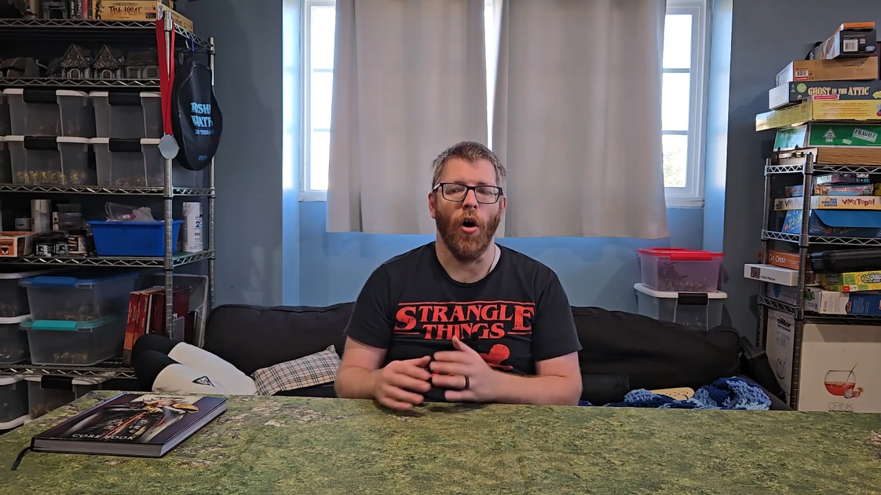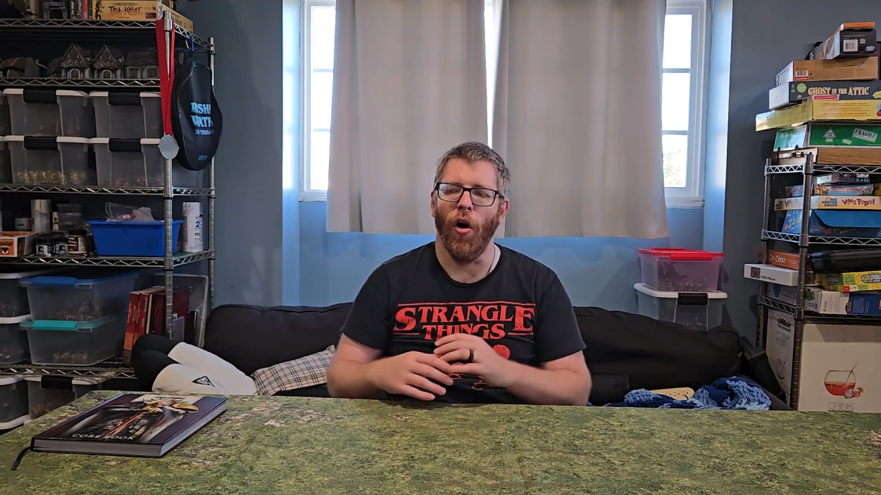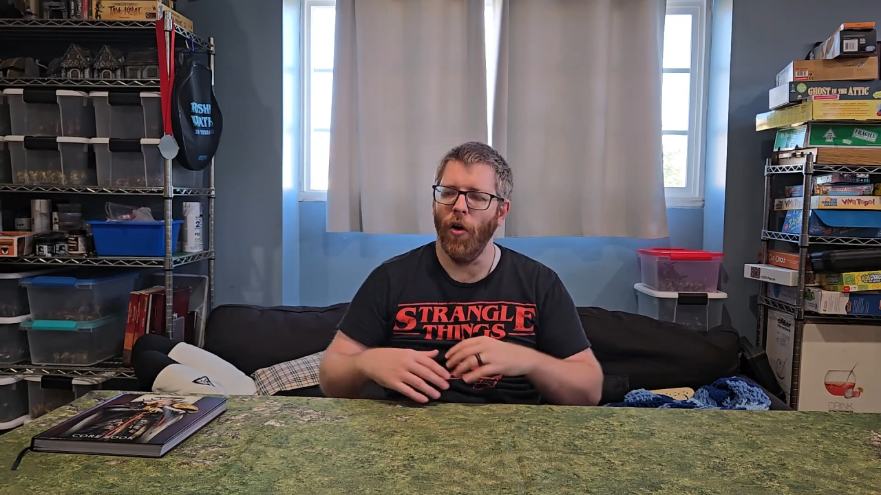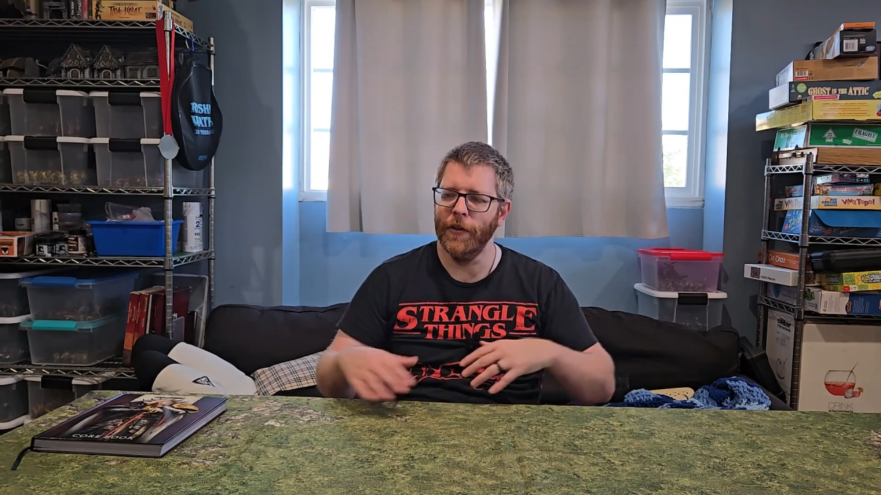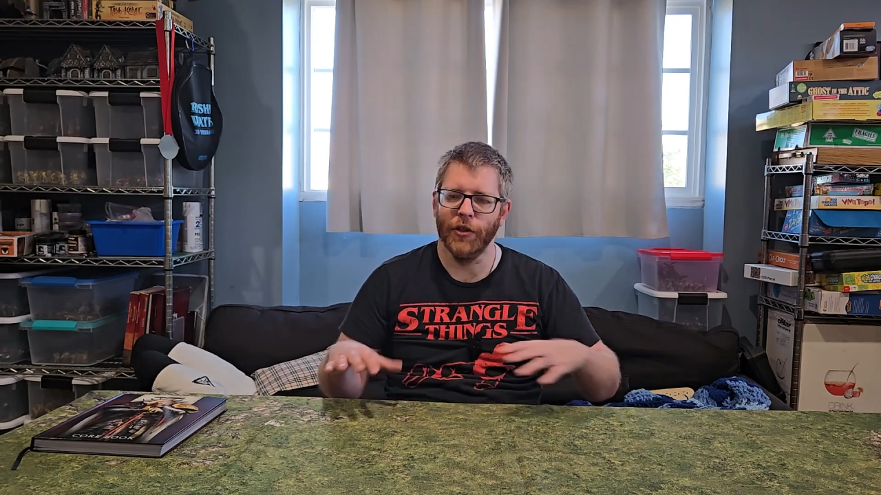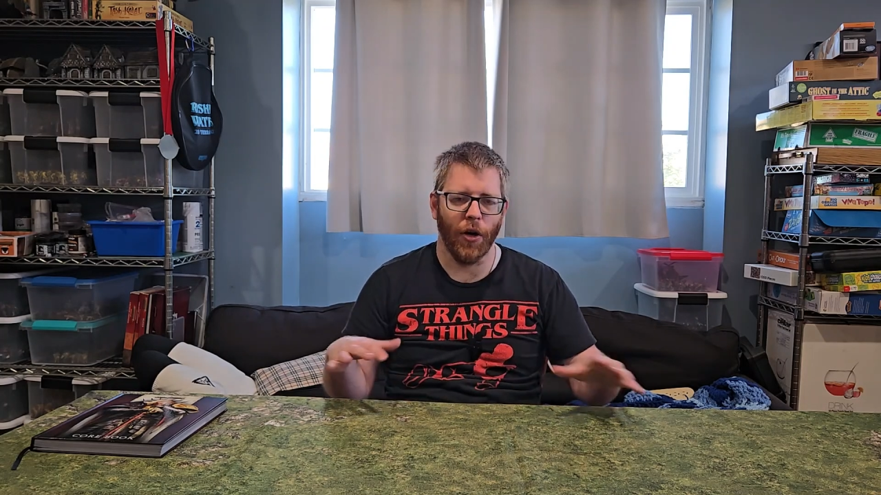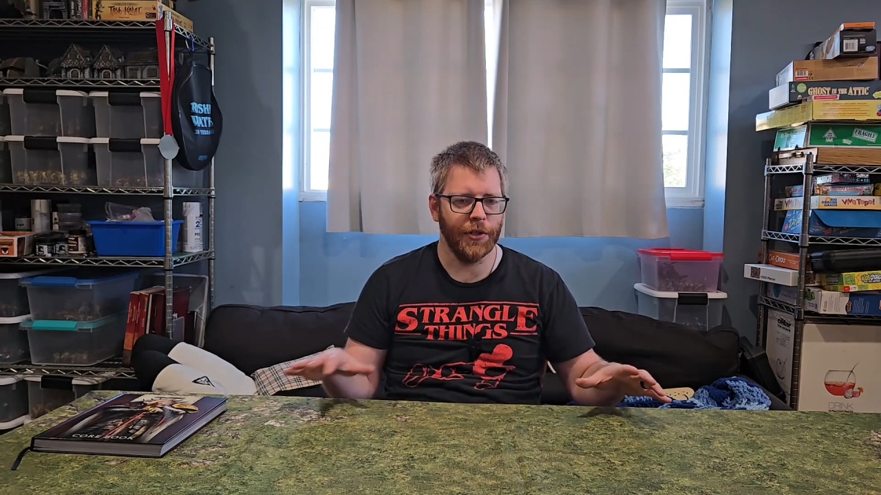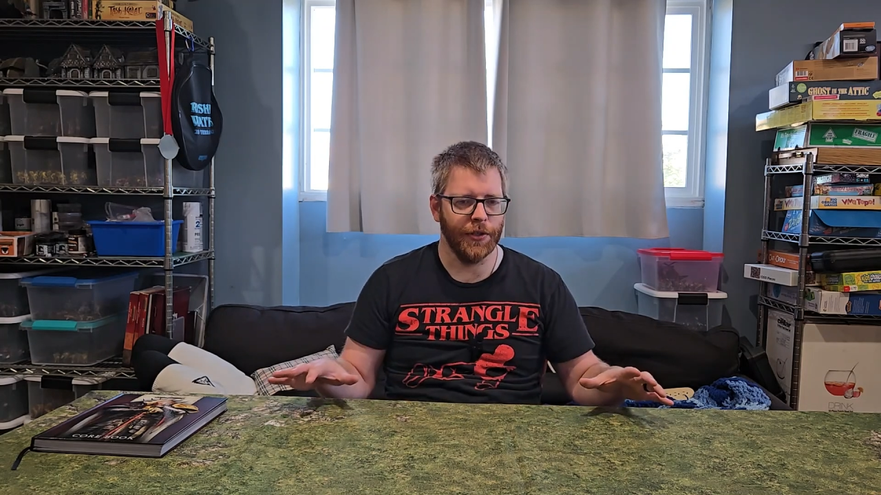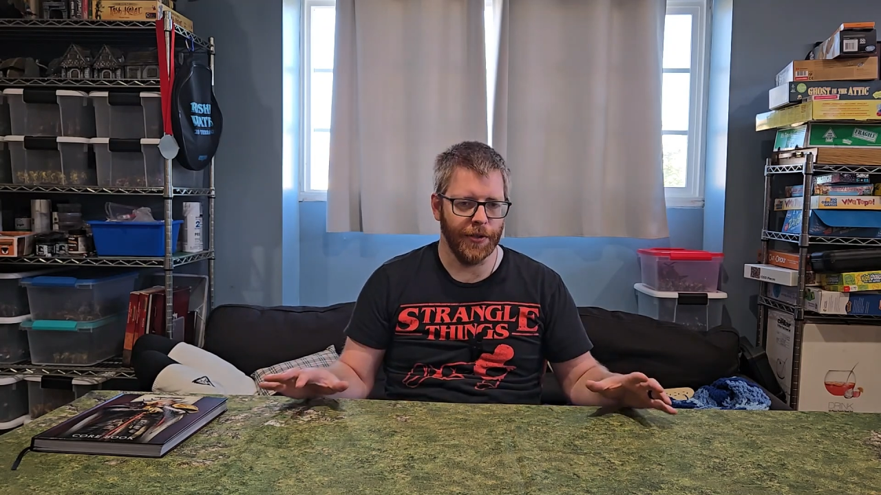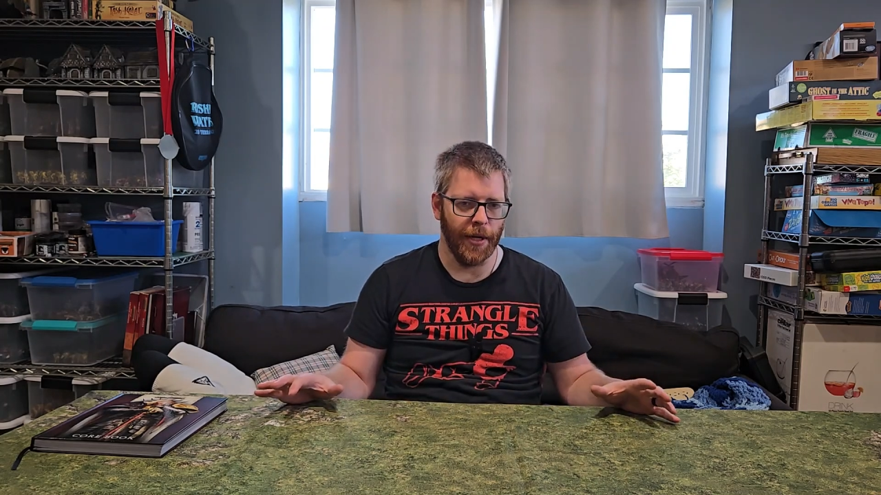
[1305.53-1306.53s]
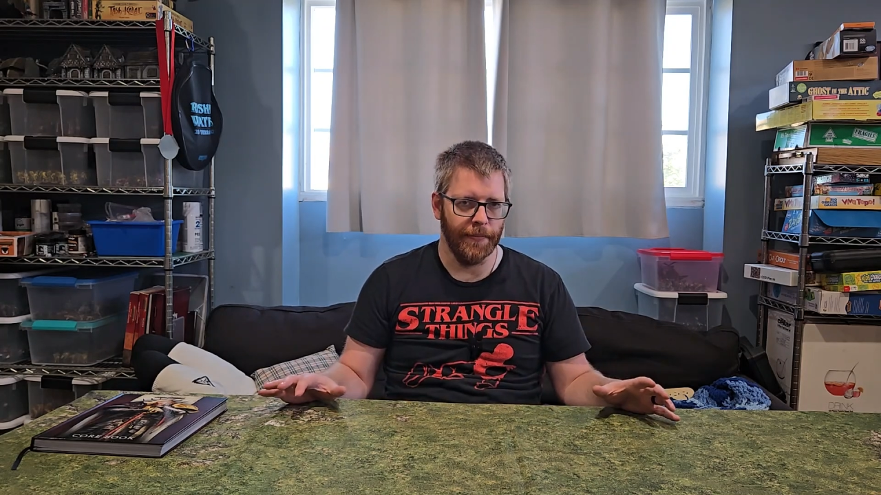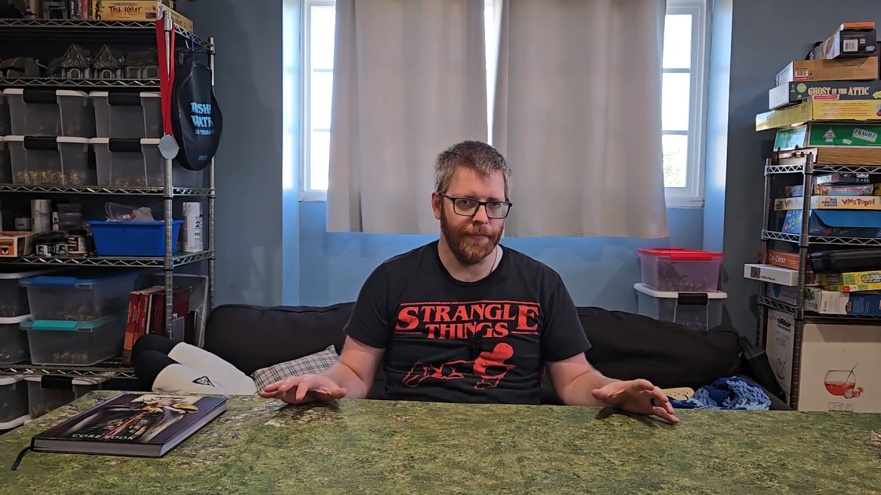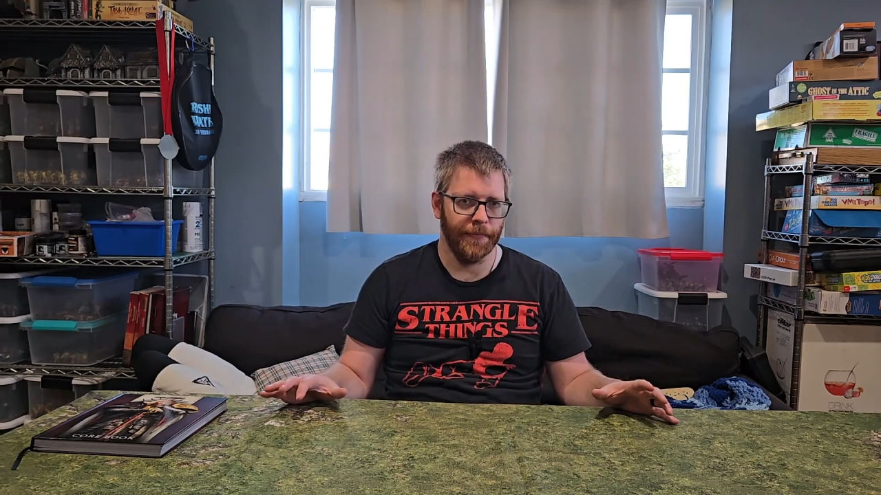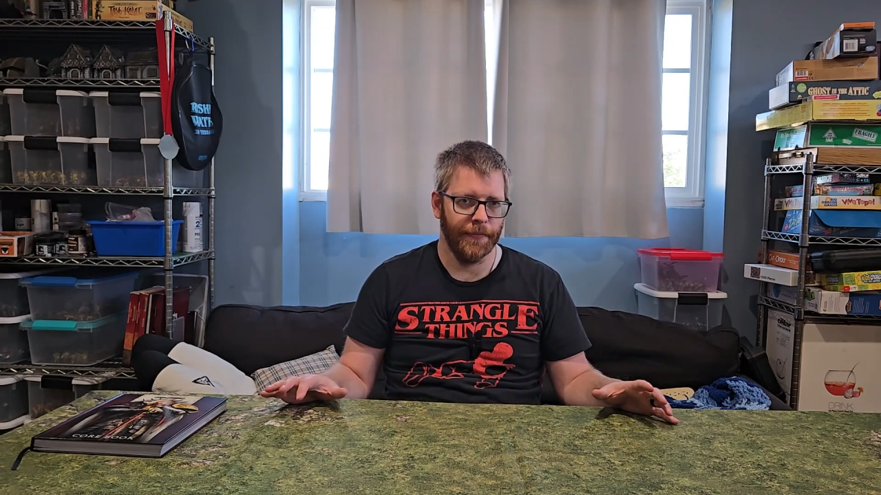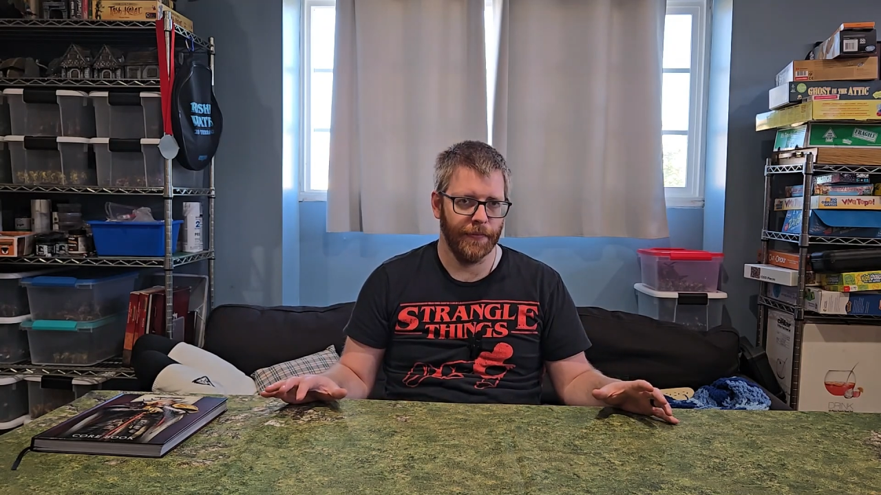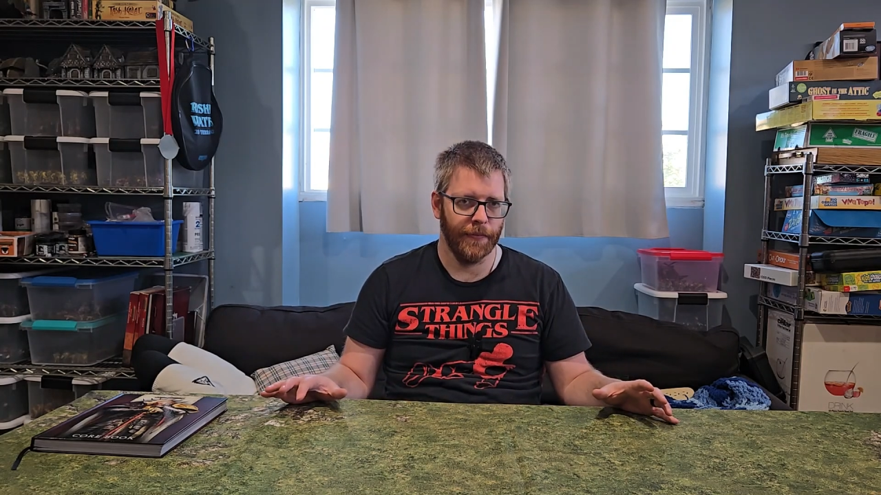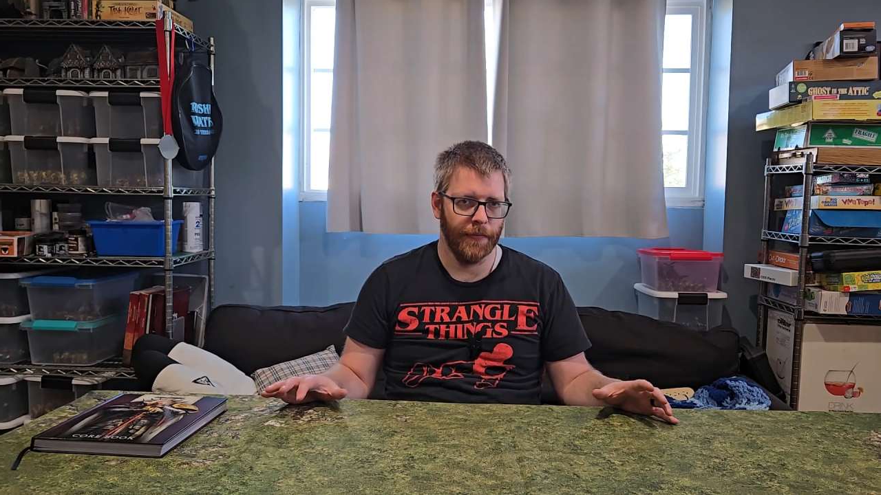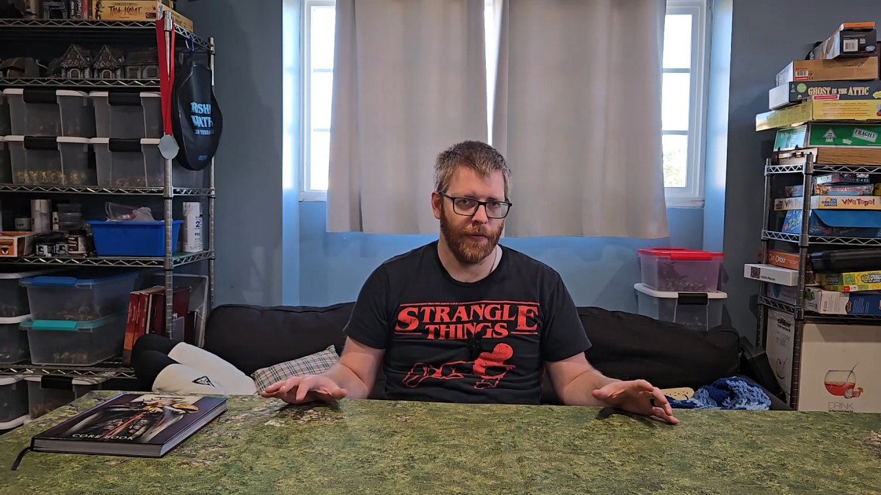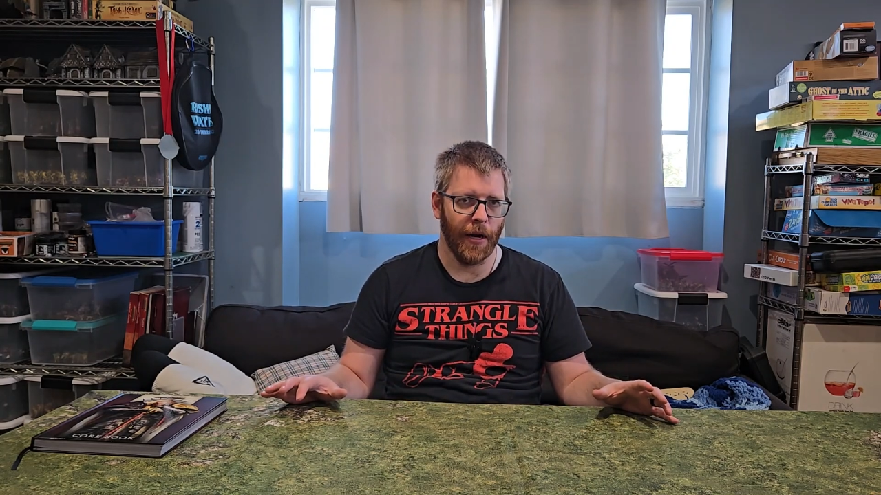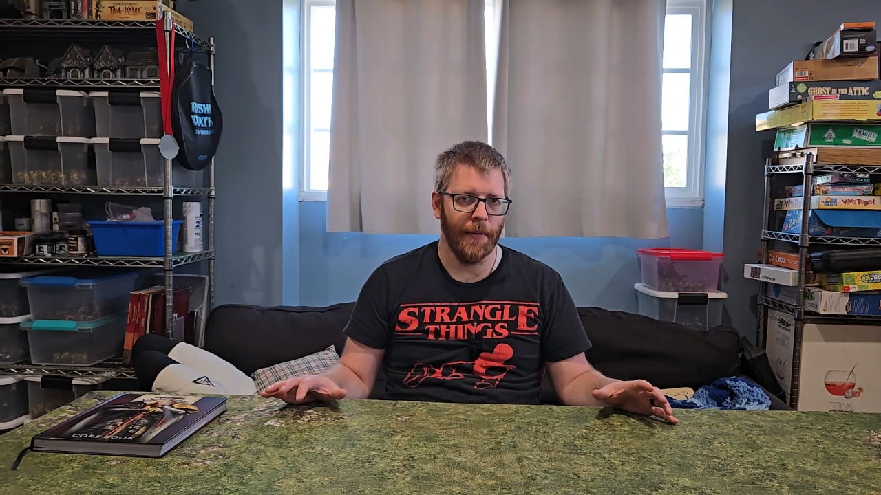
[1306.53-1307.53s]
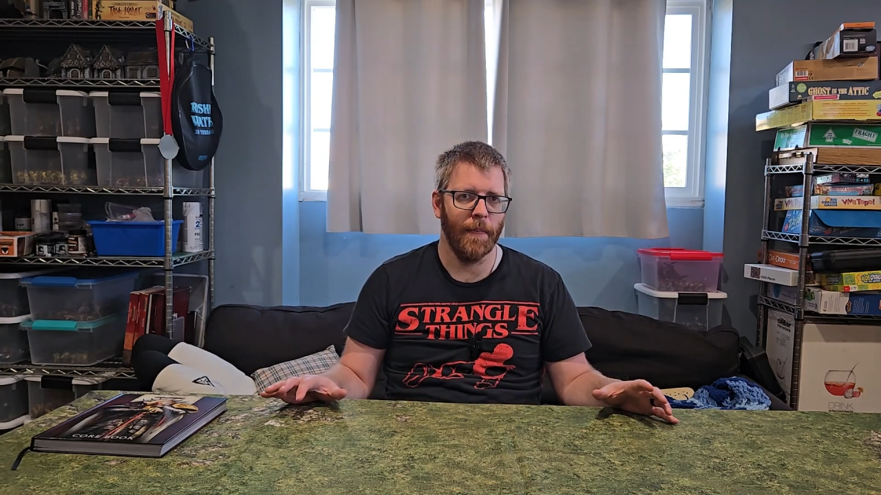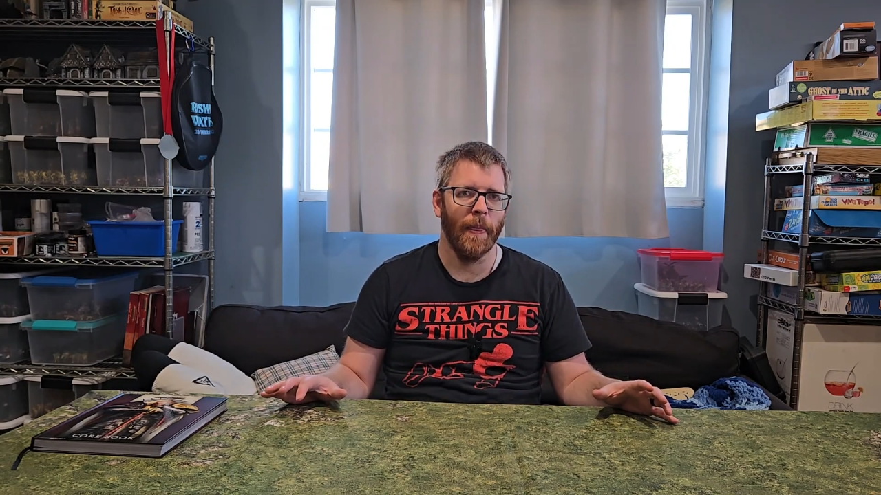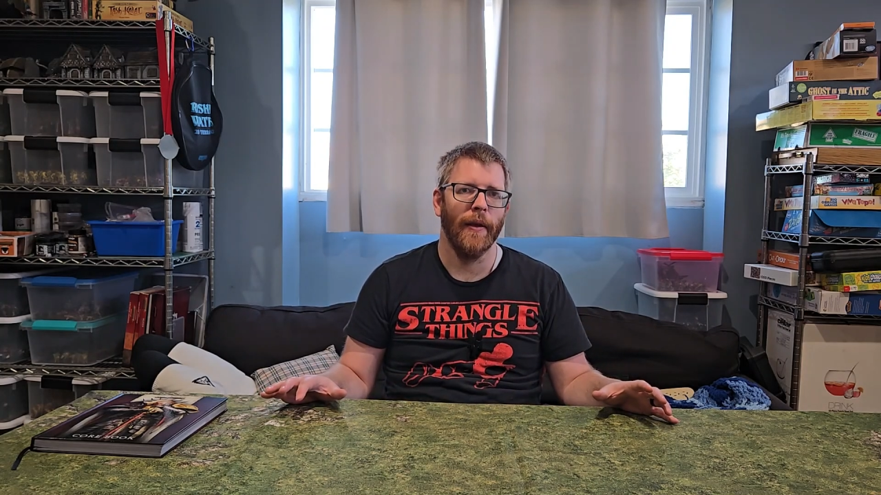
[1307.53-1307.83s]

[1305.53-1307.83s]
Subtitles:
all the charges are done, right?